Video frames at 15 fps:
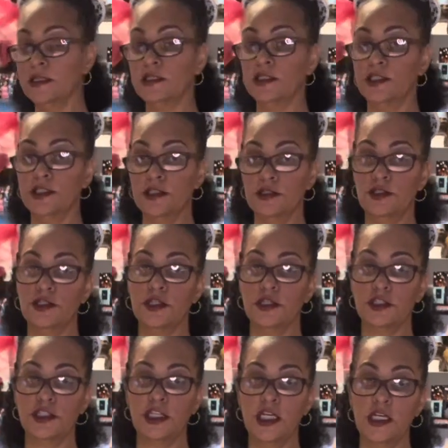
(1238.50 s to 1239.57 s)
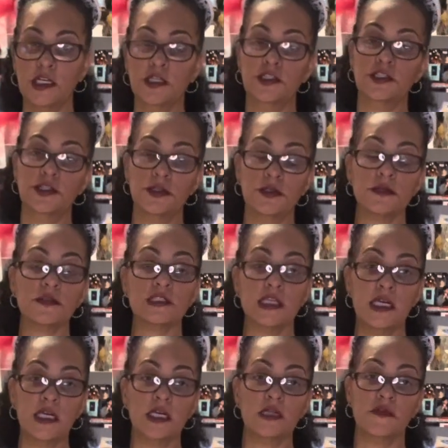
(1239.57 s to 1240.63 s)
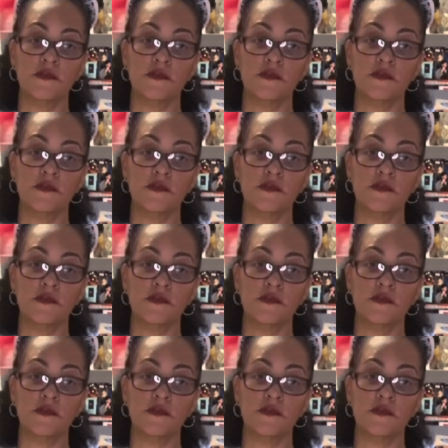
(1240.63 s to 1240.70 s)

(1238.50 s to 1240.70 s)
to use your cheese, you'll see in a